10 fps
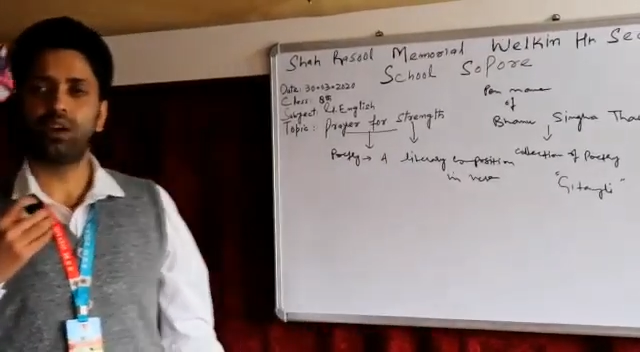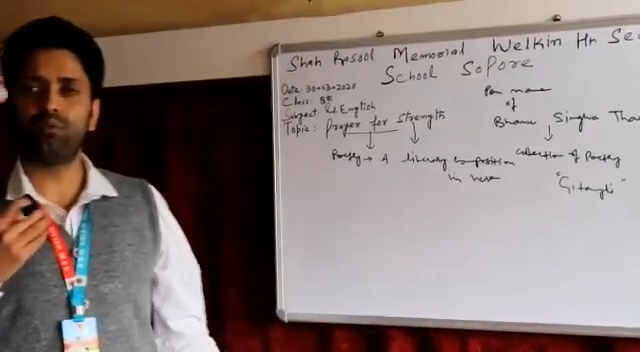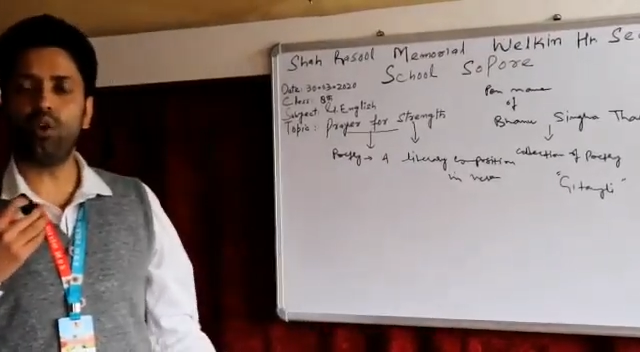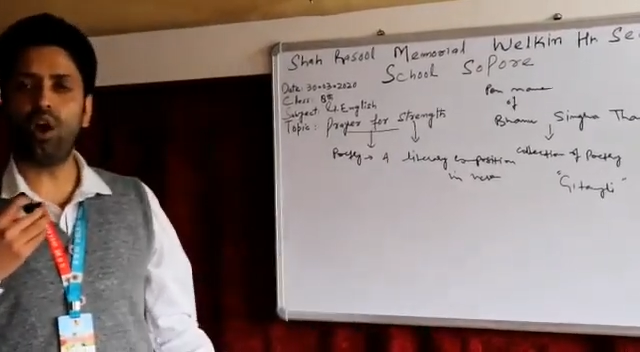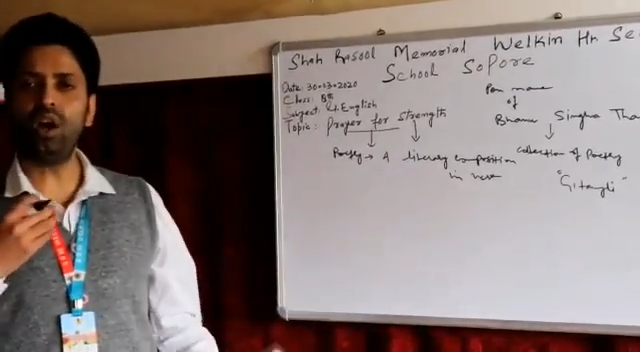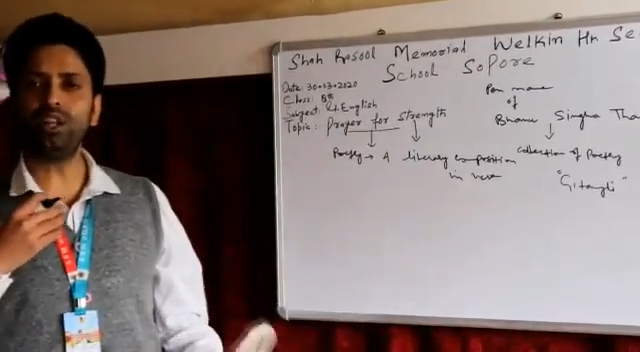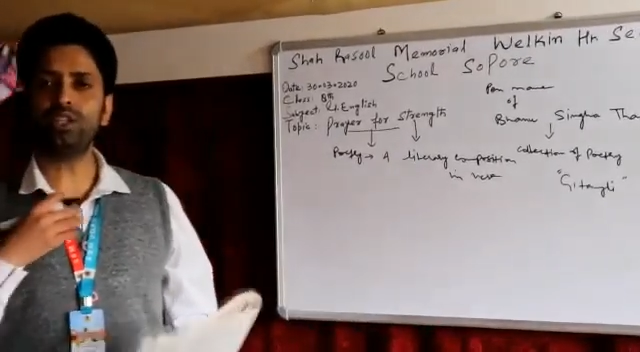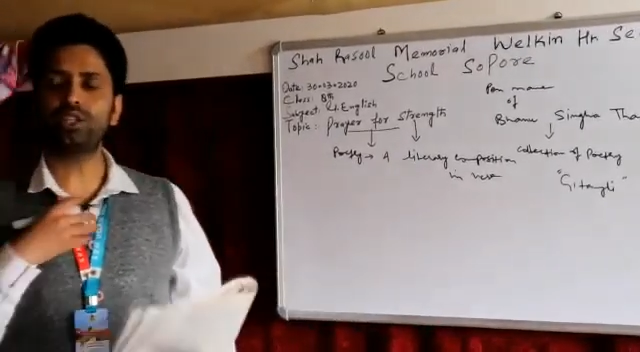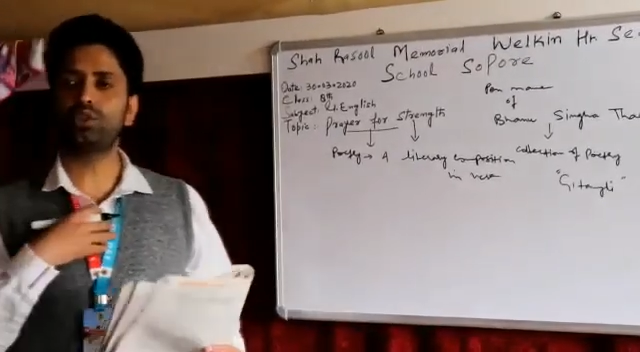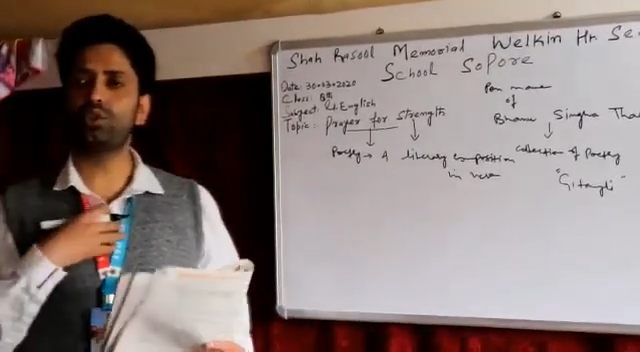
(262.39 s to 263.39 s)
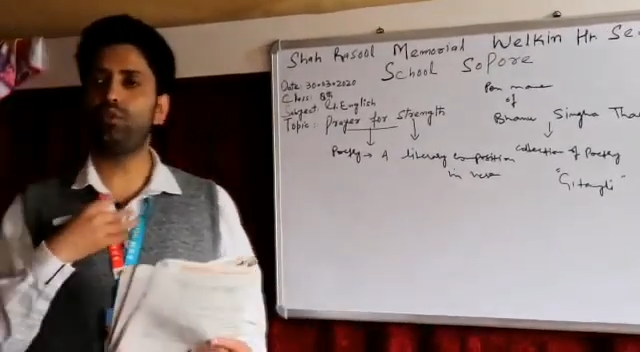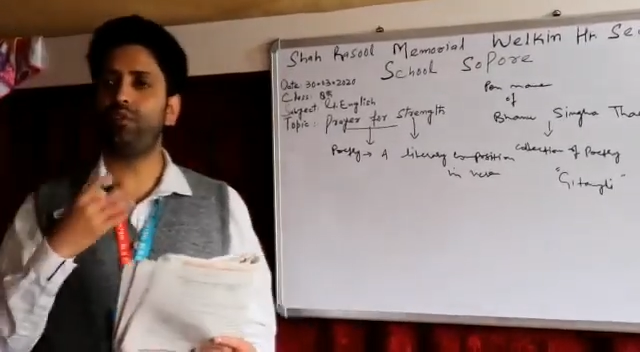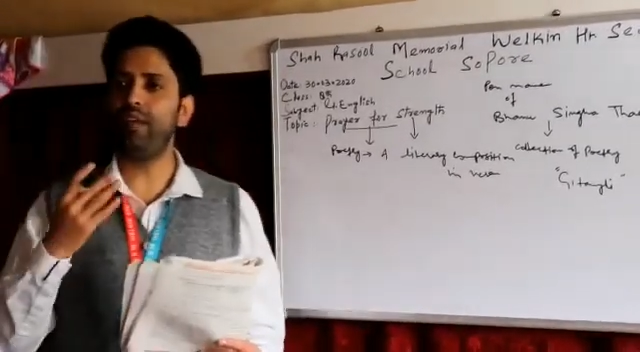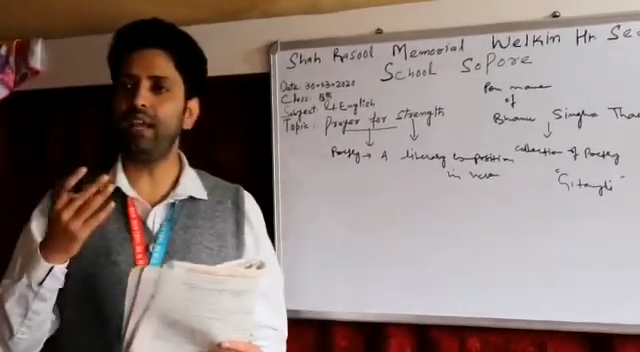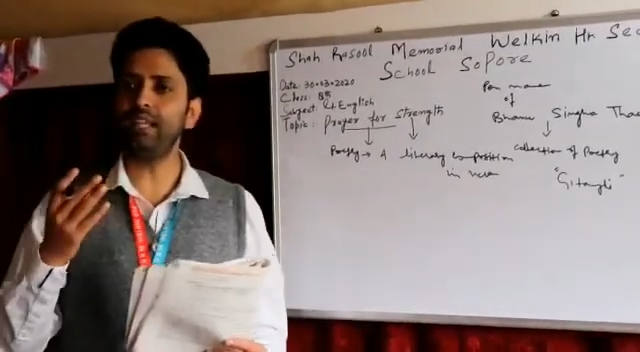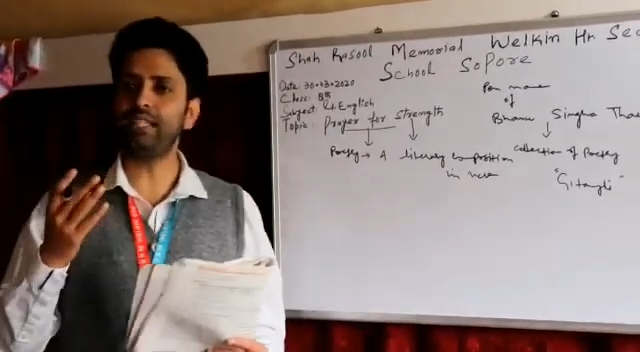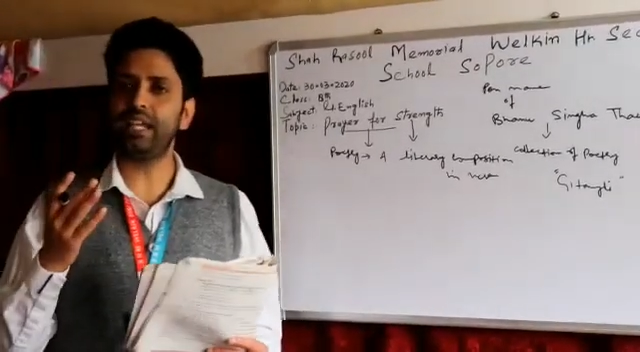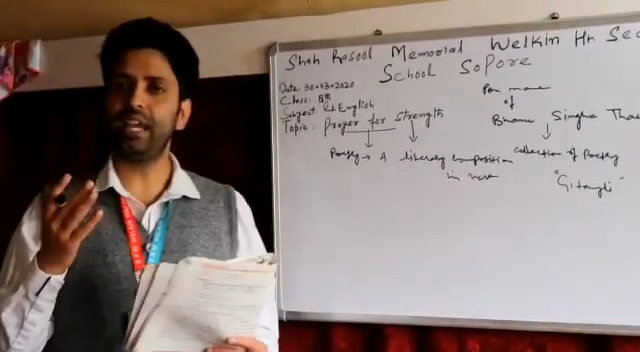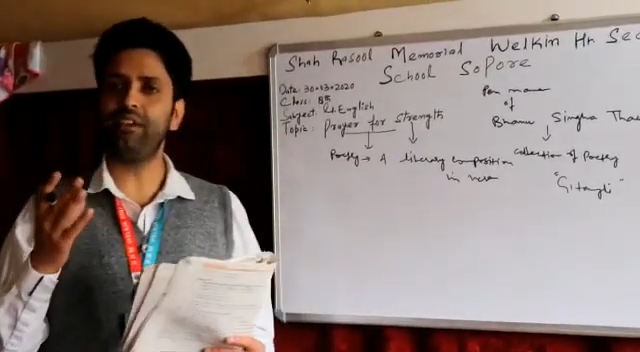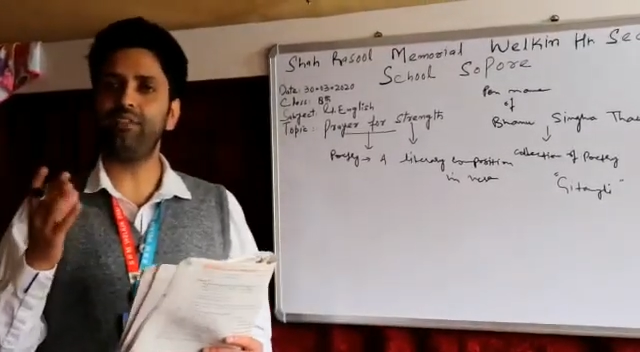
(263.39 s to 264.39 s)
wants to face
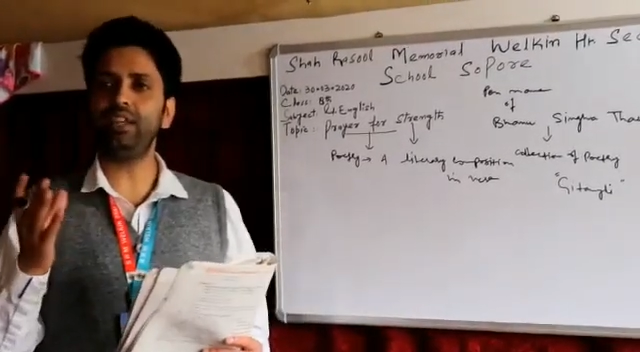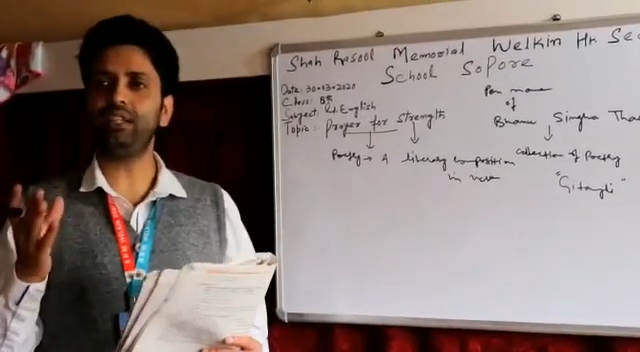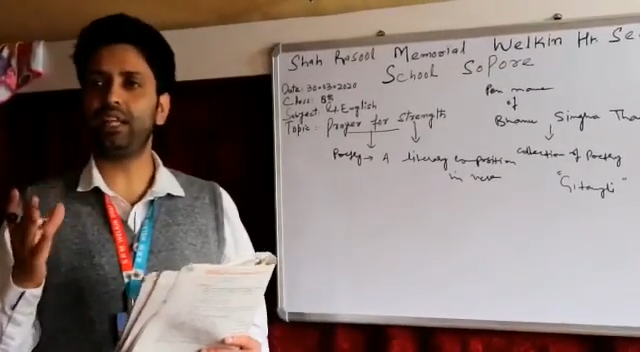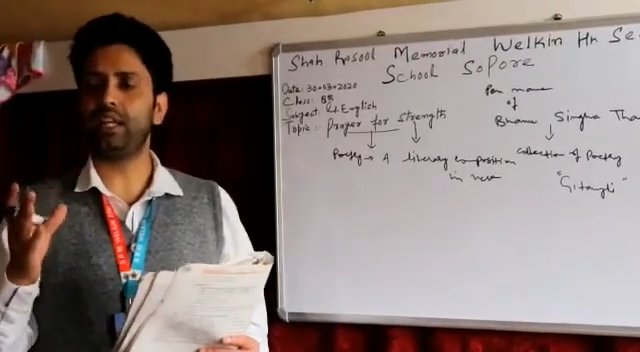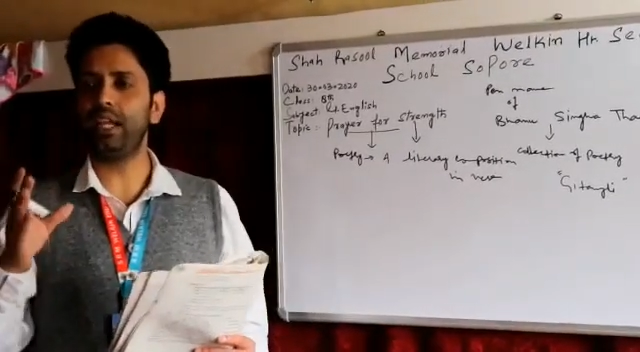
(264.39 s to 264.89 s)
everything.